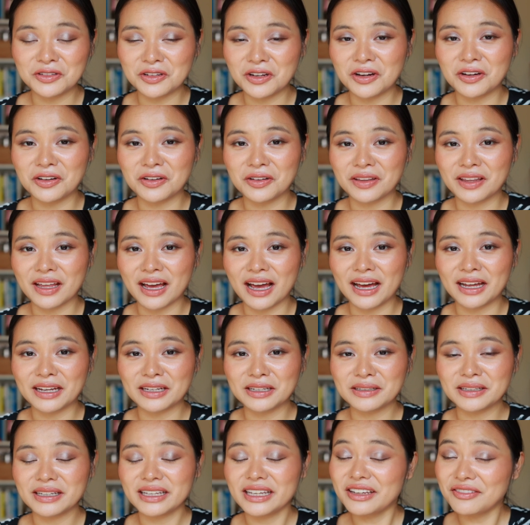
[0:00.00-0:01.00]
know
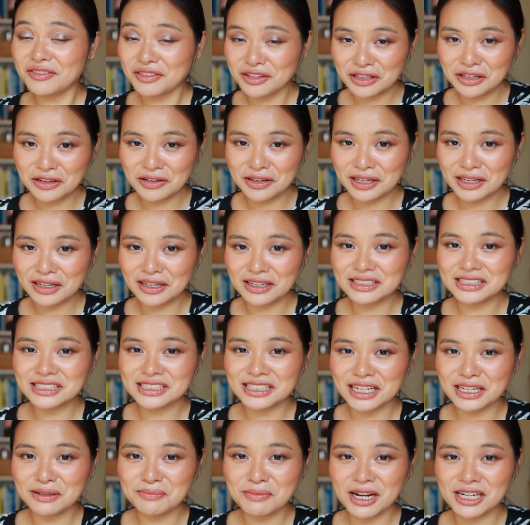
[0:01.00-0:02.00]
that even though I got
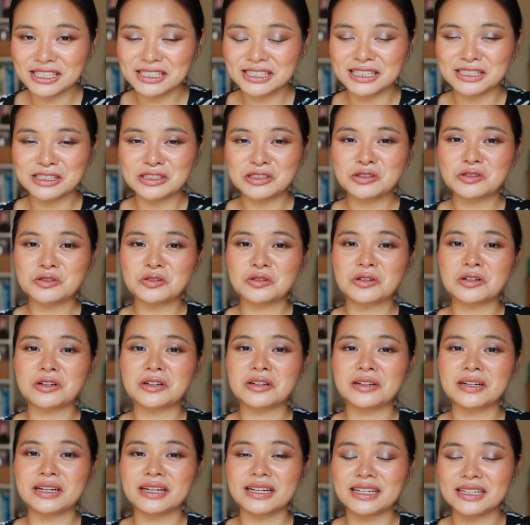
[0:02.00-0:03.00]
shade matched in store
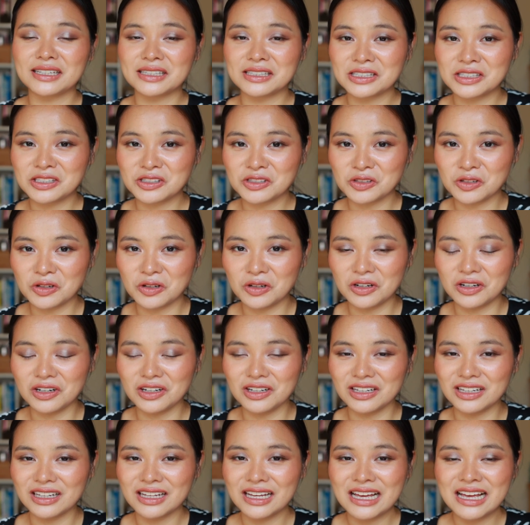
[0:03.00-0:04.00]
in
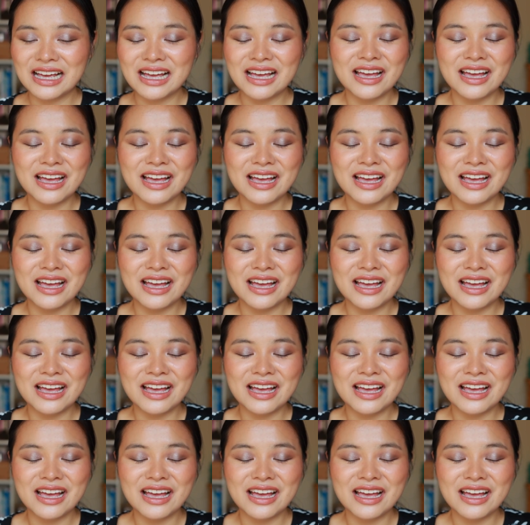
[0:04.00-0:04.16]
Seoul,